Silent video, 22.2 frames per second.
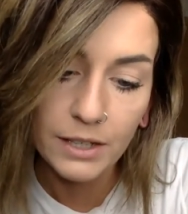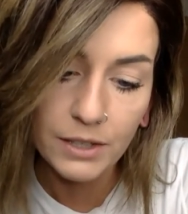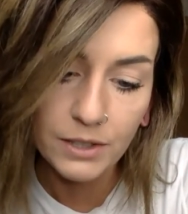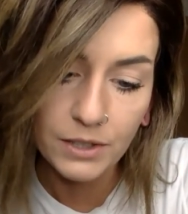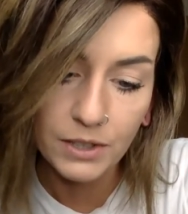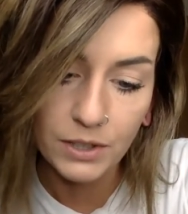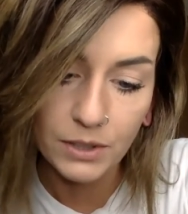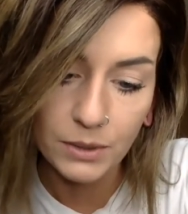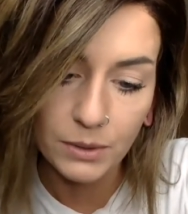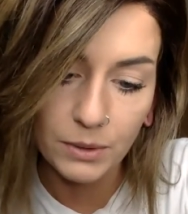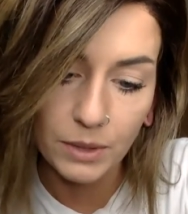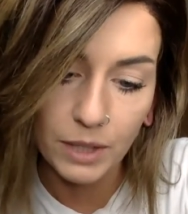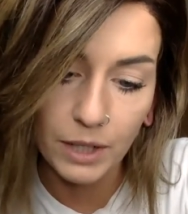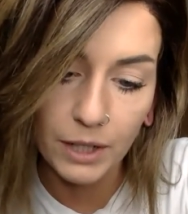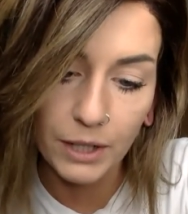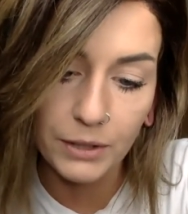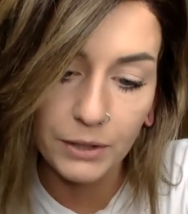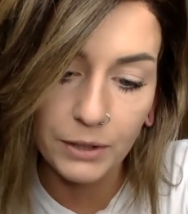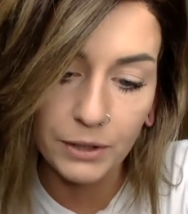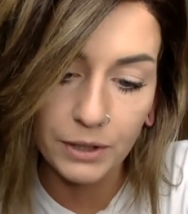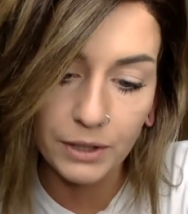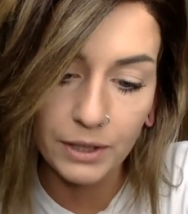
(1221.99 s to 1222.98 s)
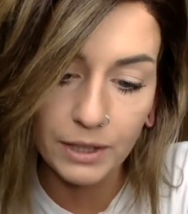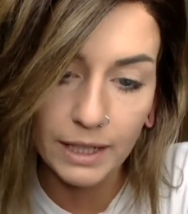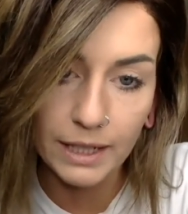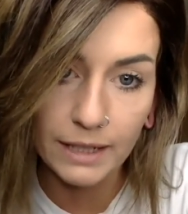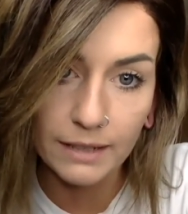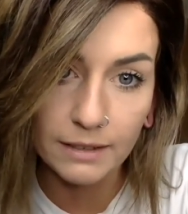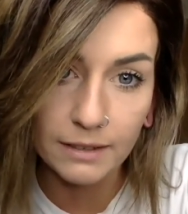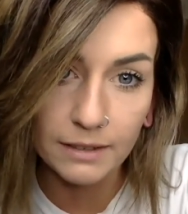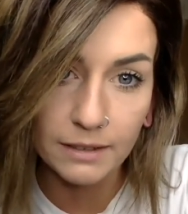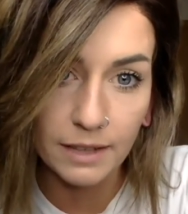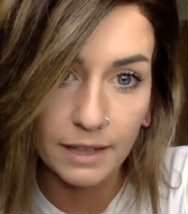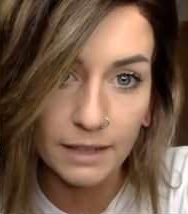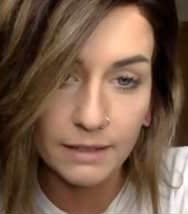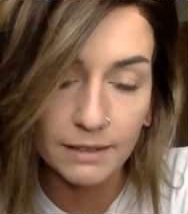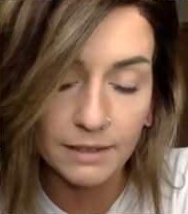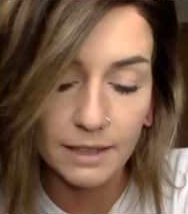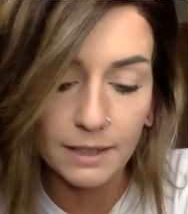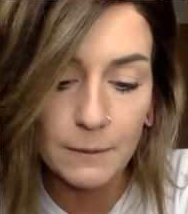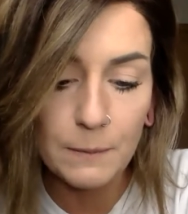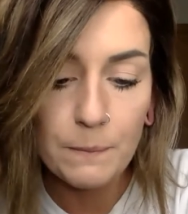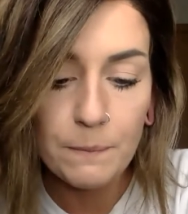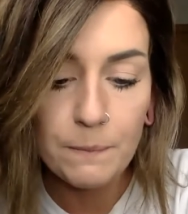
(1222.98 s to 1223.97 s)
2, are you currently
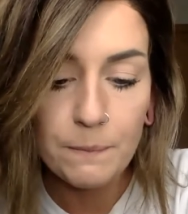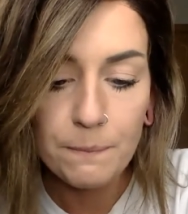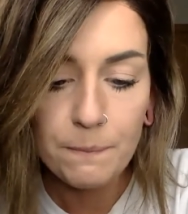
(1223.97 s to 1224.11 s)
exercising?